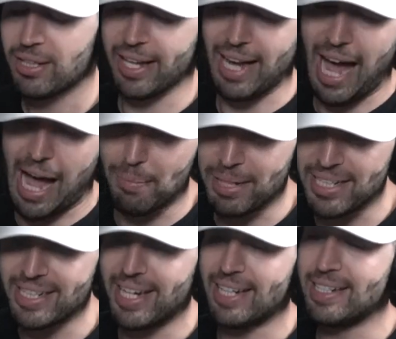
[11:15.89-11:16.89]
Like, I'm going
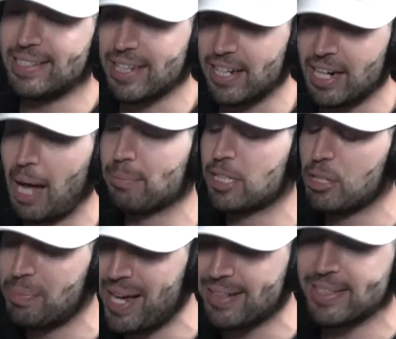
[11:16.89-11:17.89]
to get it done. I'm going
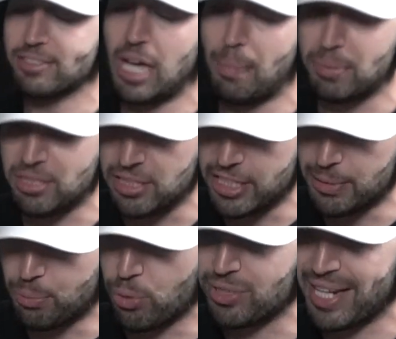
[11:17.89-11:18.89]
to be at the top of the leaderboard.